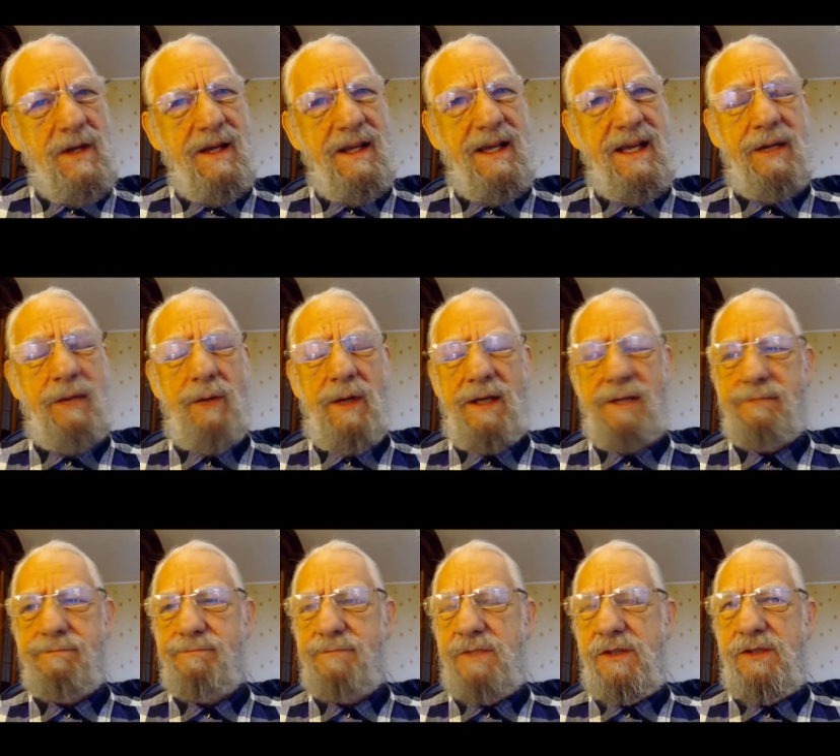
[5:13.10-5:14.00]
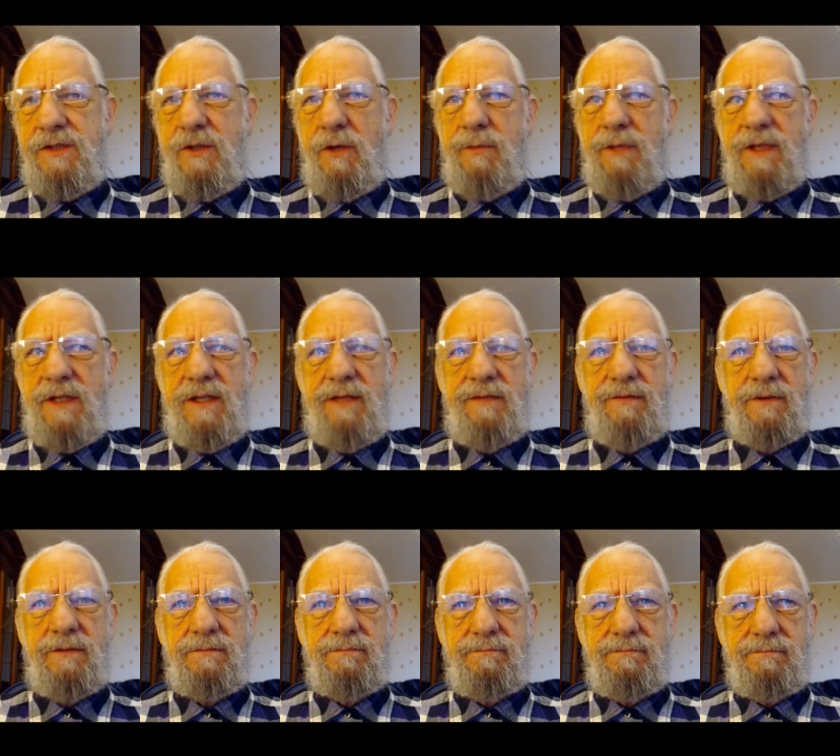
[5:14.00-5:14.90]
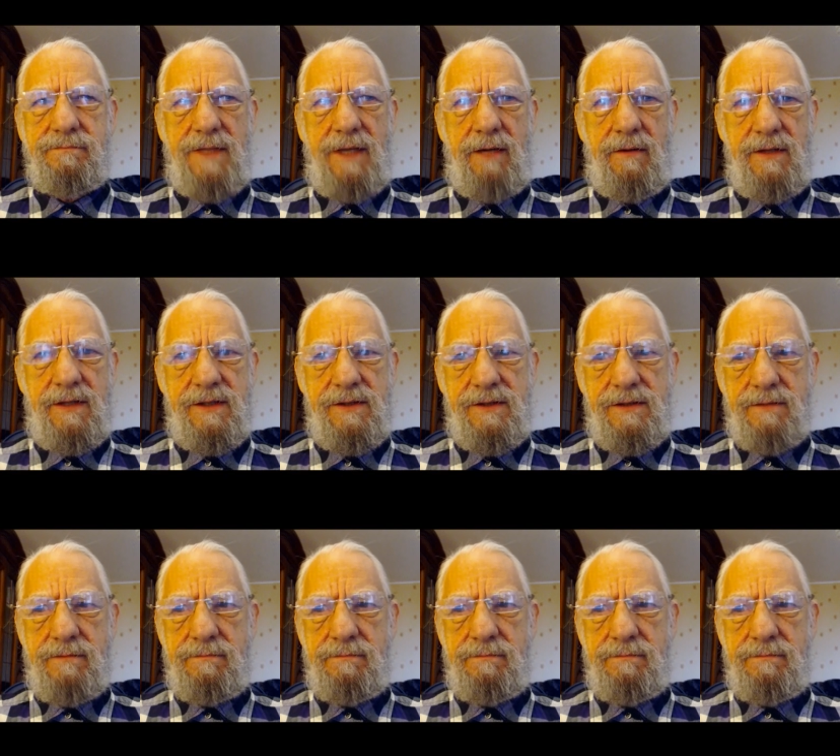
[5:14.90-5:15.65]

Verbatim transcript: Anyway, there's so many different areas